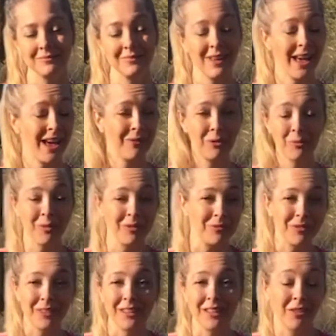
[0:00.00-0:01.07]
Have you been
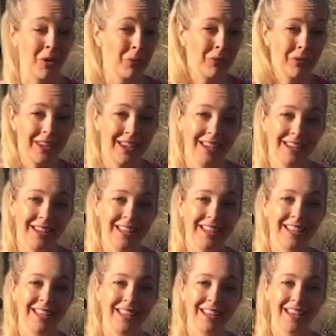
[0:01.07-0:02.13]
feeling lonely?
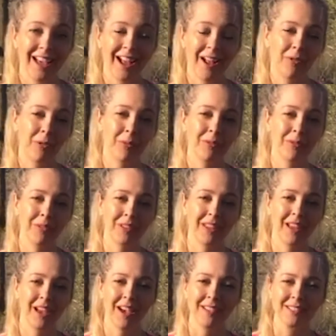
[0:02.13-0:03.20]
Have you been feeling
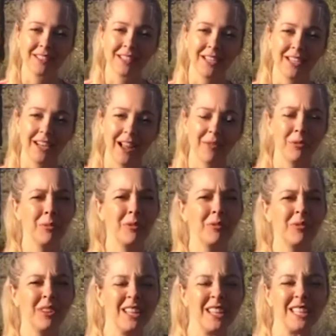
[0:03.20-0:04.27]
isolated? Have you been
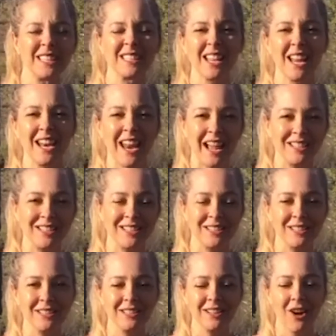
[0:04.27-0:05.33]
feeling disconnected?
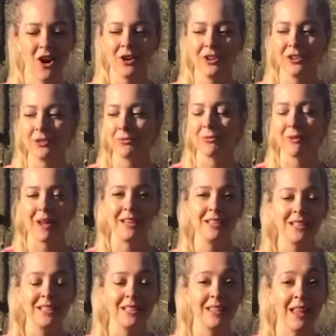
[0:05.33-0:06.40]
Are you
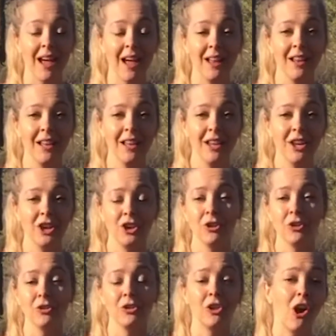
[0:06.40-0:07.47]
finding that
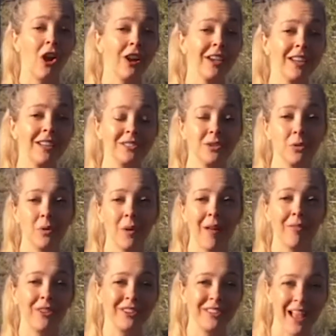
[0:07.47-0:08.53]
you're longing to have
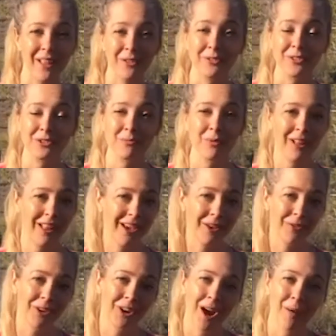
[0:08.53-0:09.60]
the television playing
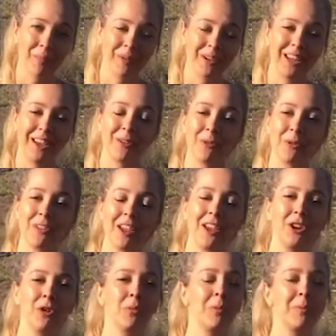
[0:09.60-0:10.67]
for company, or that
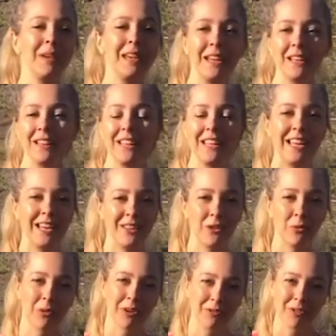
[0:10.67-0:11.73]
you're repeatedly hitting the
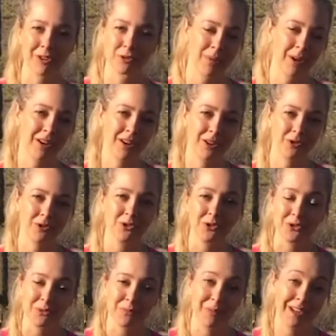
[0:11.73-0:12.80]
refresh button on your
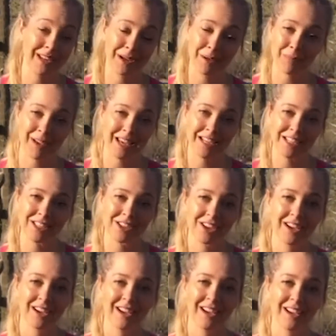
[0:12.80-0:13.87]
social media page?
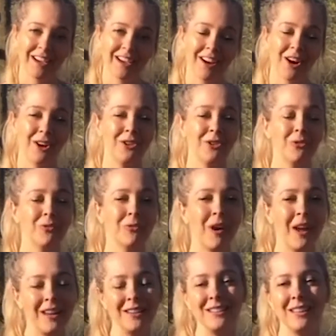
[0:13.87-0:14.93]
Are you
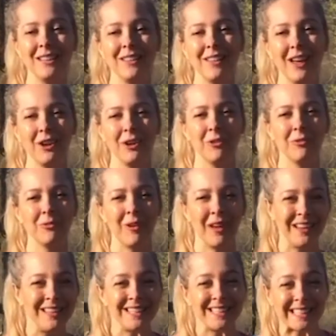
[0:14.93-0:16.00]
finding that you're
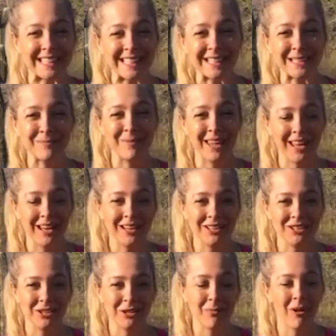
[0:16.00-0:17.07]
finding
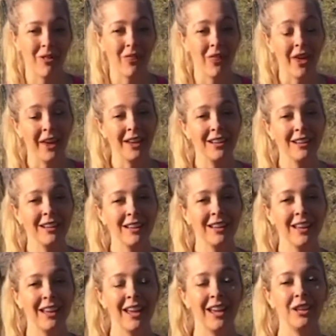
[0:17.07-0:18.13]
companionship online
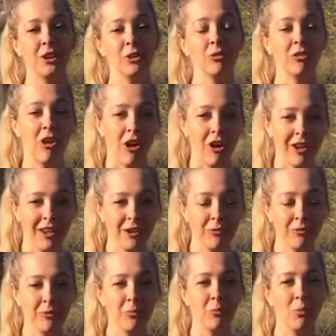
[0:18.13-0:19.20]
and you're longing
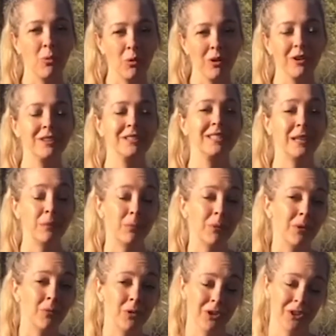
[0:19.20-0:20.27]
for more deep
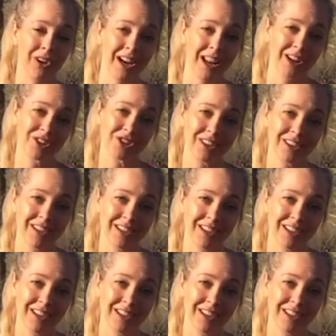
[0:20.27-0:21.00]
and real connection?